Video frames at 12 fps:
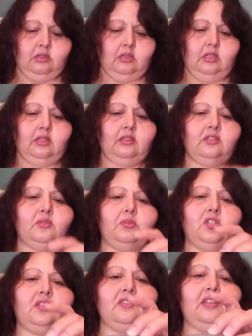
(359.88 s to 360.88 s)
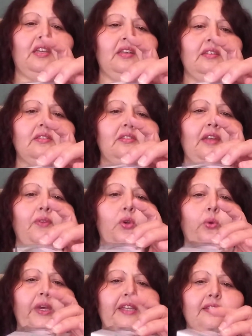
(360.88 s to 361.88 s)
And then this one just says, never
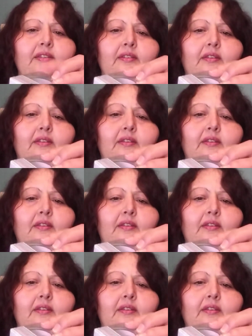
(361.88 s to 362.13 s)
quit